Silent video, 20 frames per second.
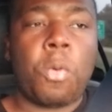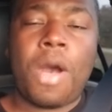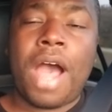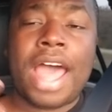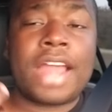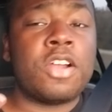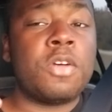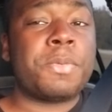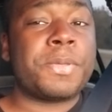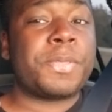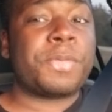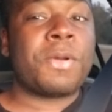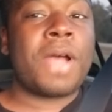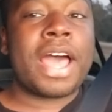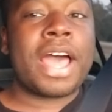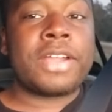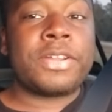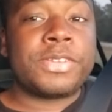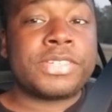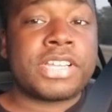Wide open
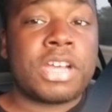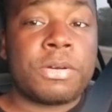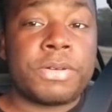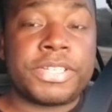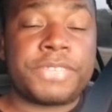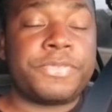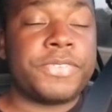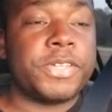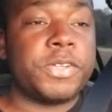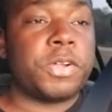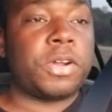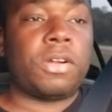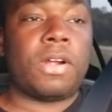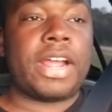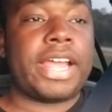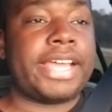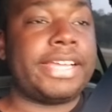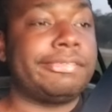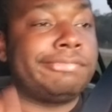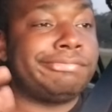throttles always feel
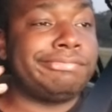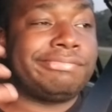great.